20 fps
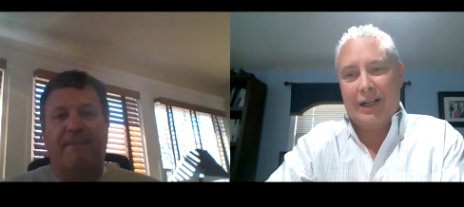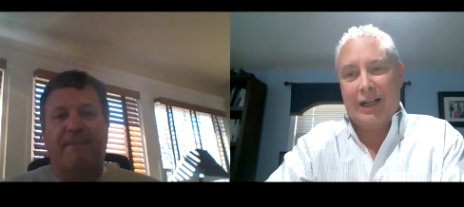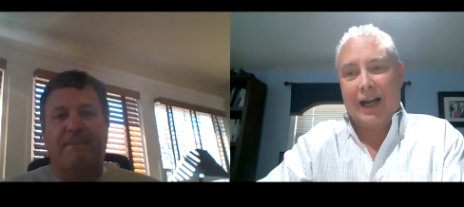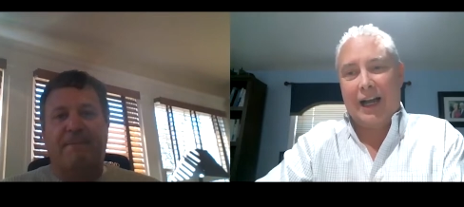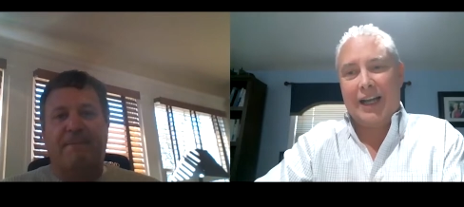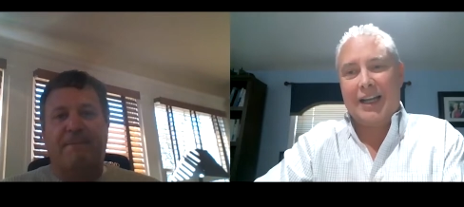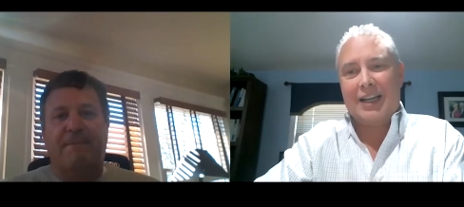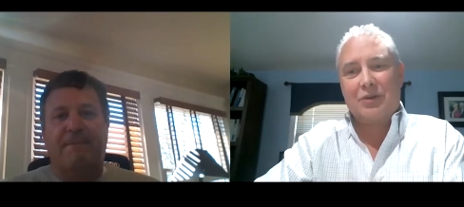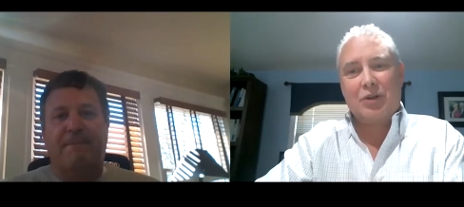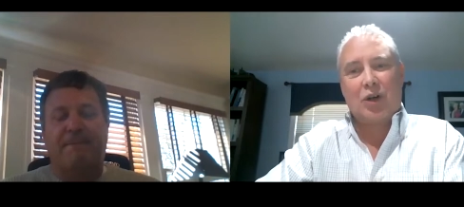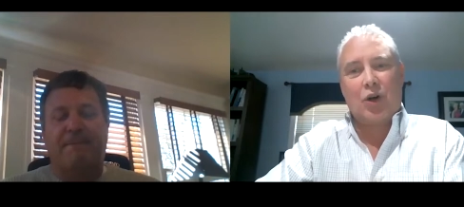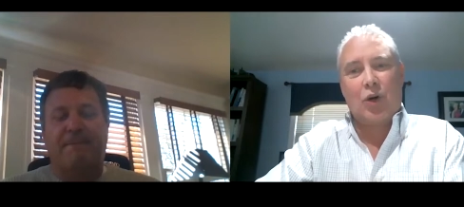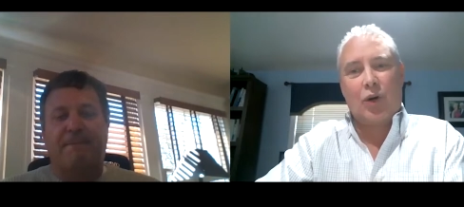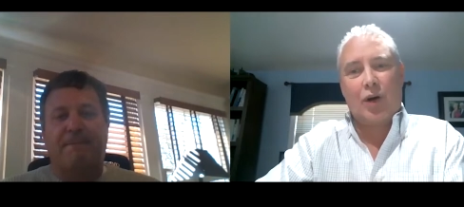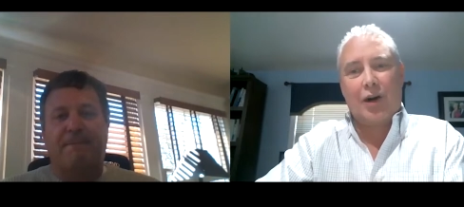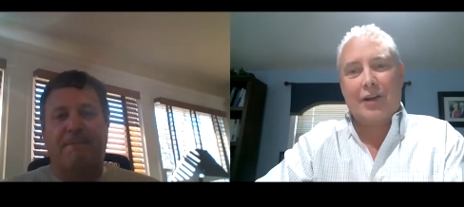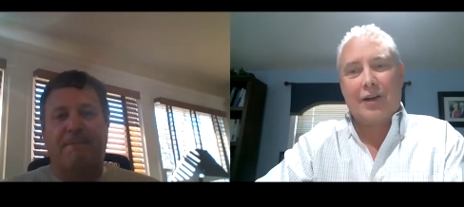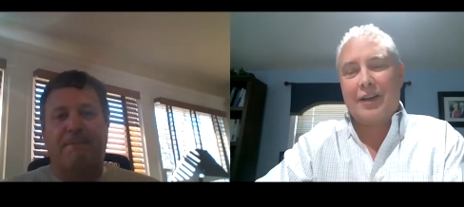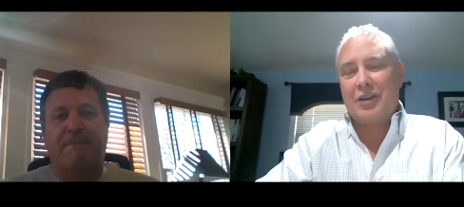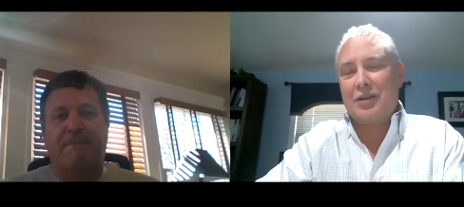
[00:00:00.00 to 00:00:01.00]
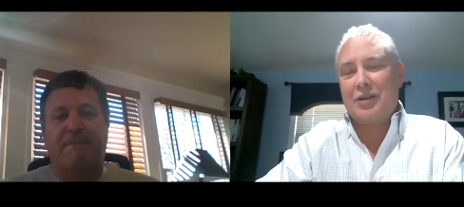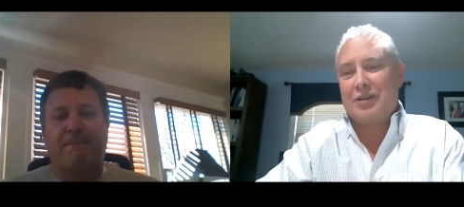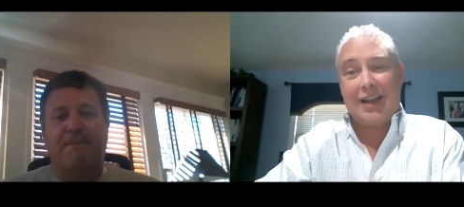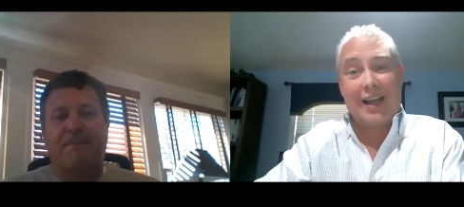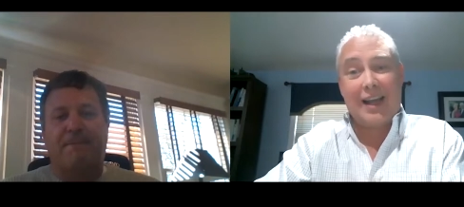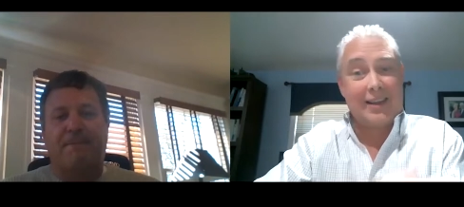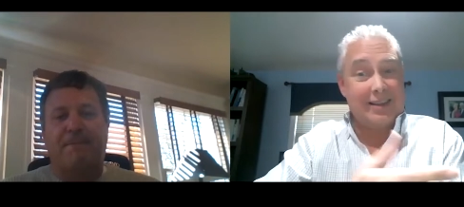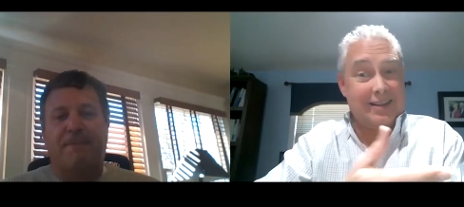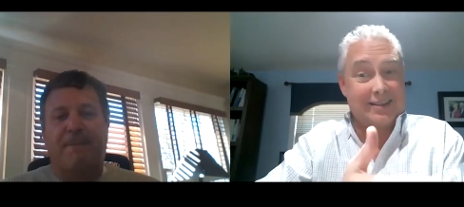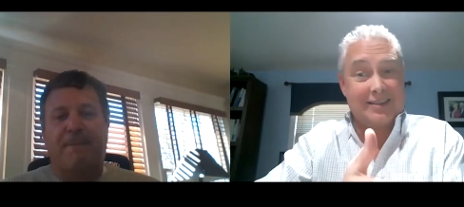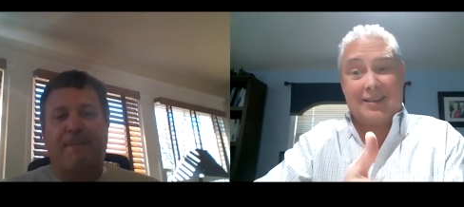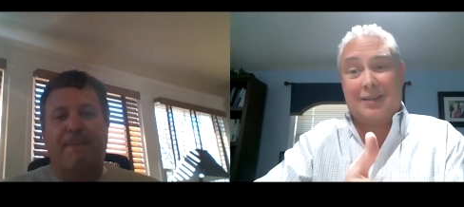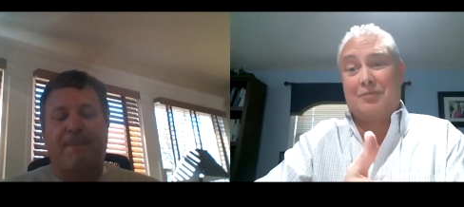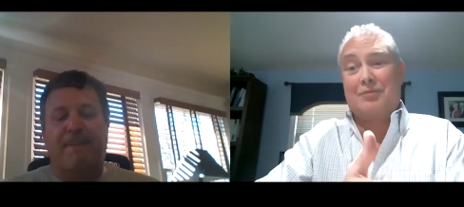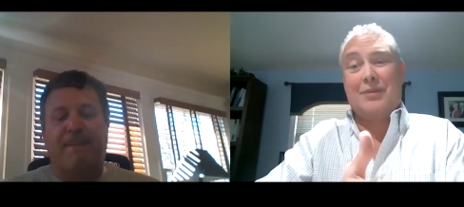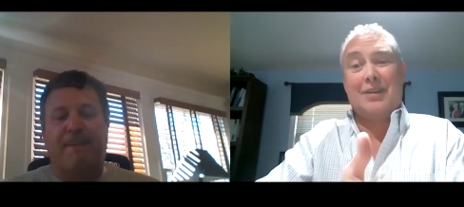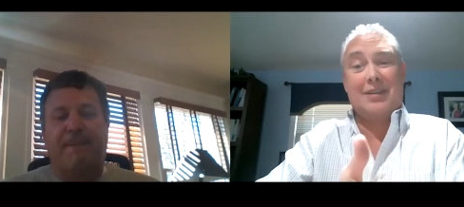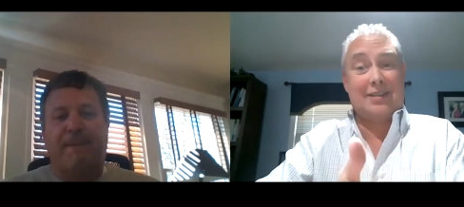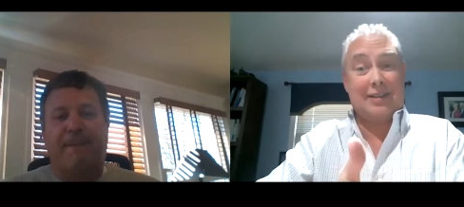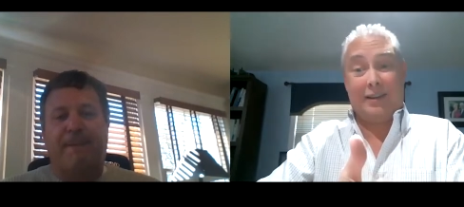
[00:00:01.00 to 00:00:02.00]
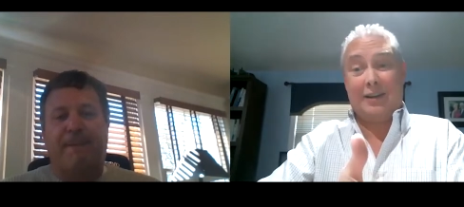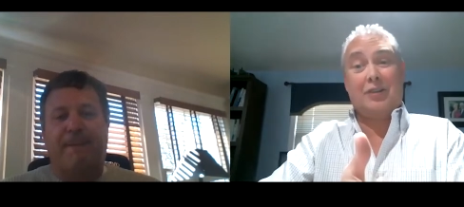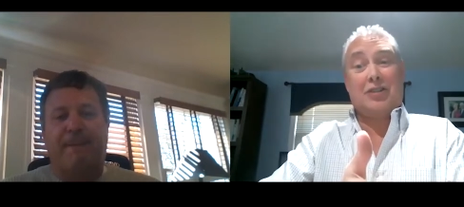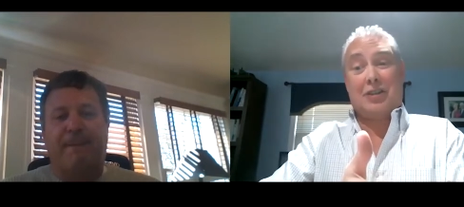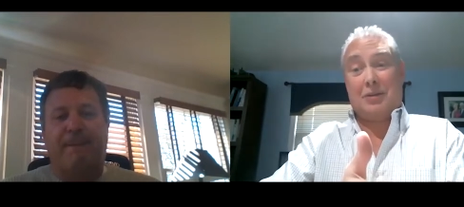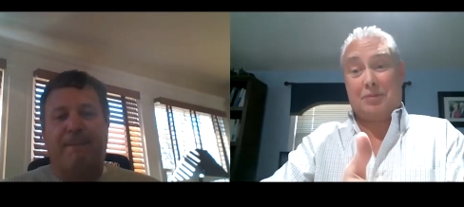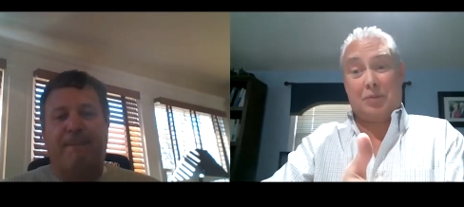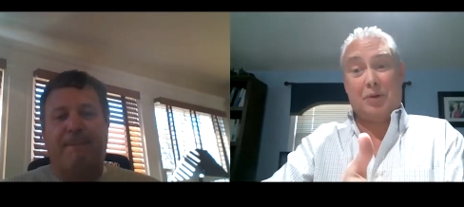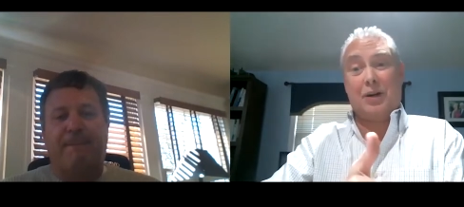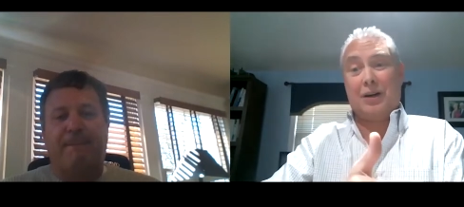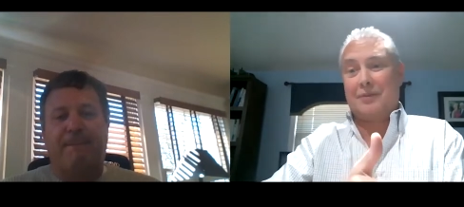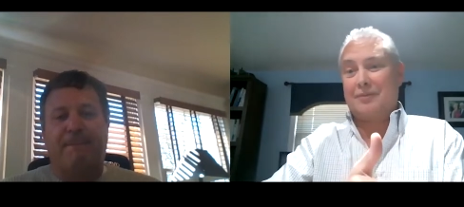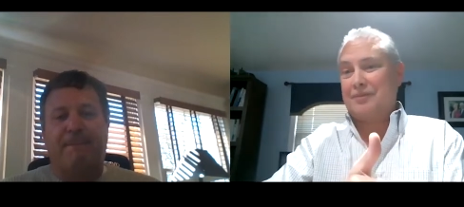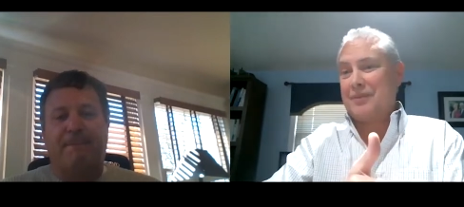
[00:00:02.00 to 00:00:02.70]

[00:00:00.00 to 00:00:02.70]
Speaker 1: I hit record that you said, hey, this is a this is a leadership book,